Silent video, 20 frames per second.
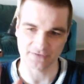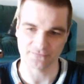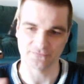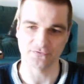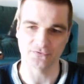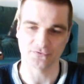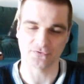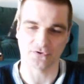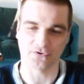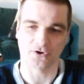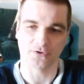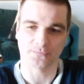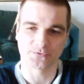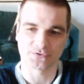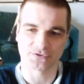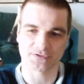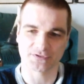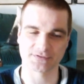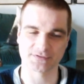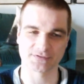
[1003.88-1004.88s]
you
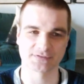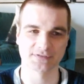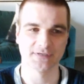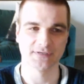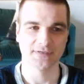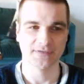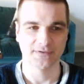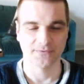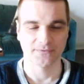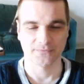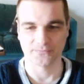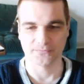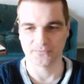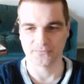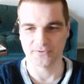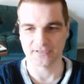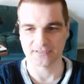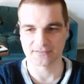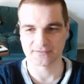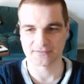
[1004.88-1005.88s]
options
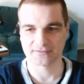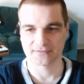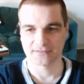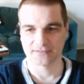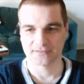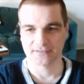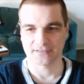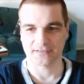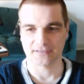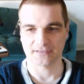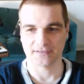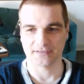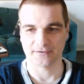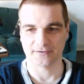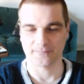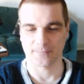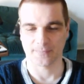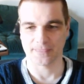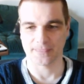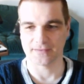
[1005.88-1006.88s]
with
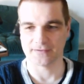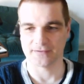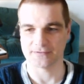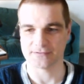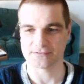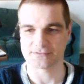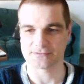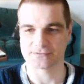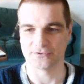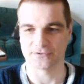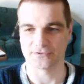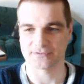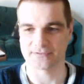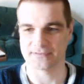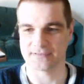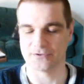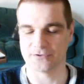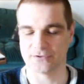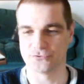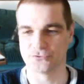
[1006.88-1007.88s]

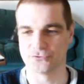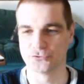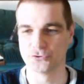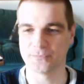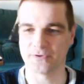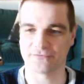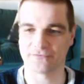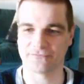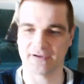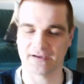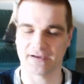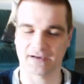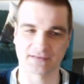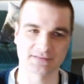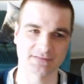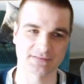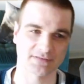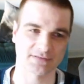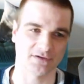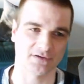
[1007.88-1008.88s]
certain room
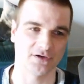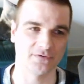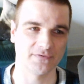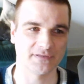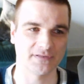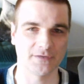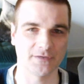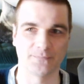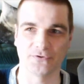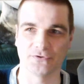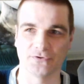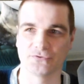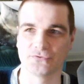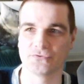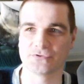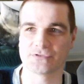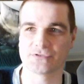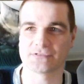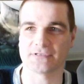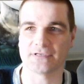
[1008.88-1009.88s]
effects already
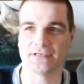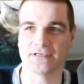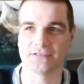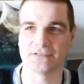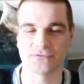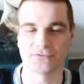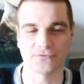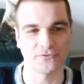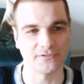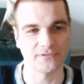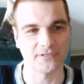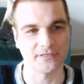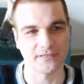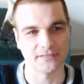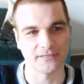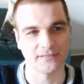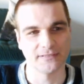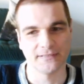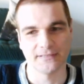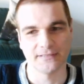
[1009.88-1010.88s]
produced into
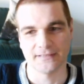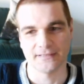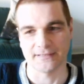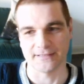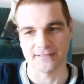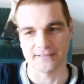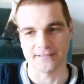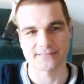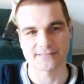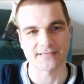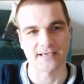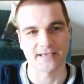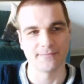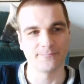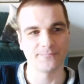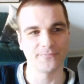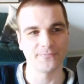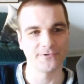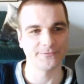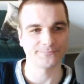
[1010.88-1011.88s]
the
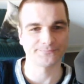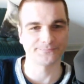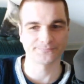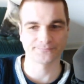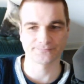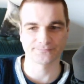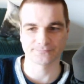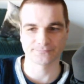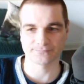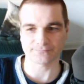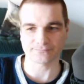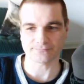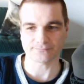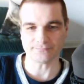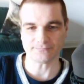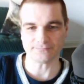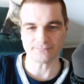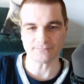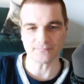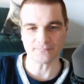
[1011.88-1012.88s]
sample,
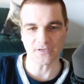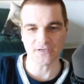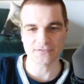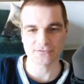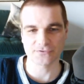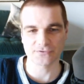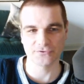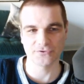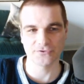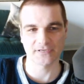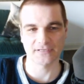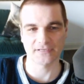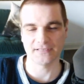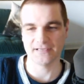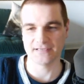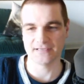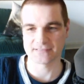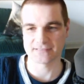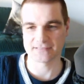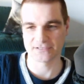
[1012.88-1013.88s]
so you can
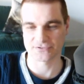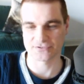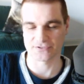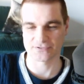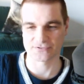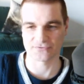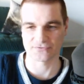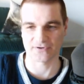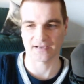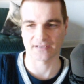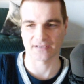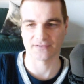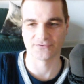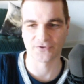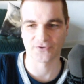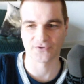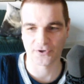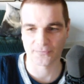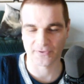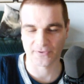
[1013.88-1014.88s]
easily just drag and
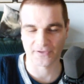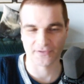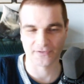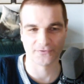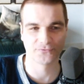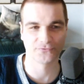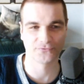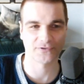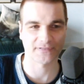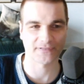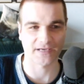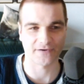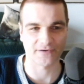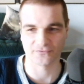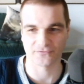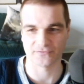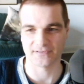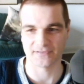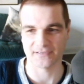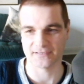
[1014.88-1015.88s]
drop and do not have
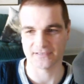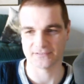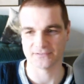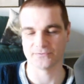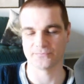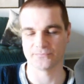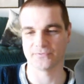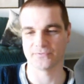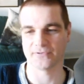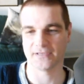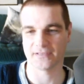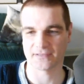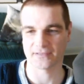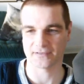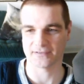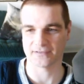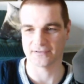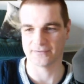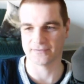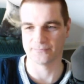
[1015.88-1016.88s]
to deal with
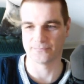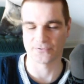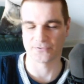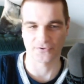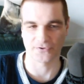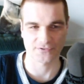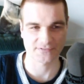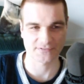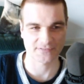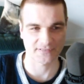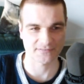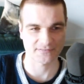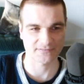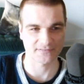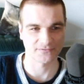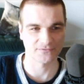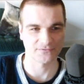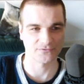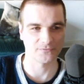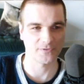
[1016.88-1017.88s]

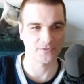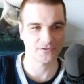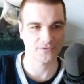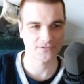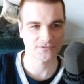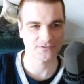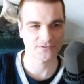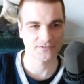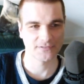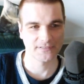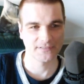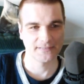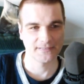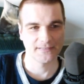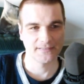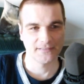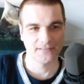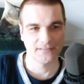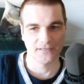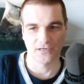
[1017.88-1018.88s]
processing too much.
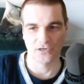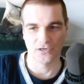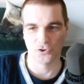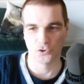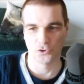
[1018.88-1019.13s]
Low